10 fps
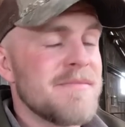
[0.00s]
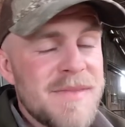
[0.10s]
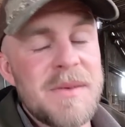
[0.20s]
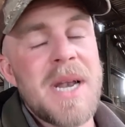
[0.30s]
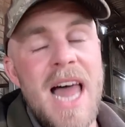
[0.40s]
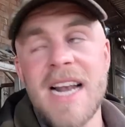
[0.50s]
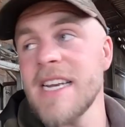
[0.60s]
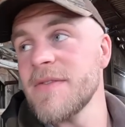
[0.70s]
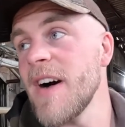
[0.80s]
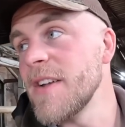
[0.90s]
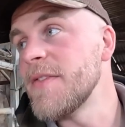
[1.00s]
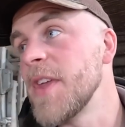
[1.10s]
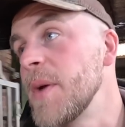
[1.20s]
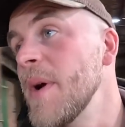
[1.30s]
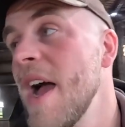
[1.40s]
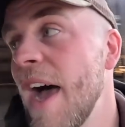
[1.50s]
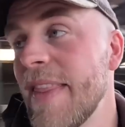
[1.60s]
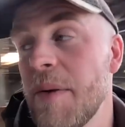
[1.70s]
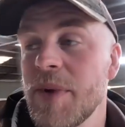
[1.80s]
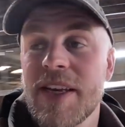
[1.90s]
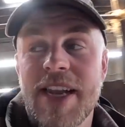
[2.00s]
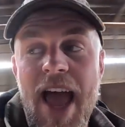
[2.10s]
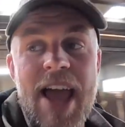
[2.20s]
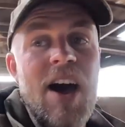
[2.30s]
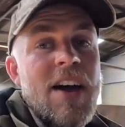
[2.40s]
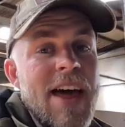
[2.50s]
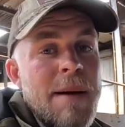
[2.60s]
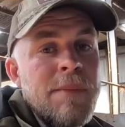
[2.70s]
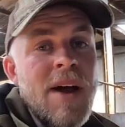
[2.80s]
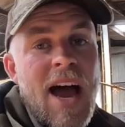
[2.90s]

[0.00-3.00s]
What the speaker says: we're likely to find a few, and then we can AI them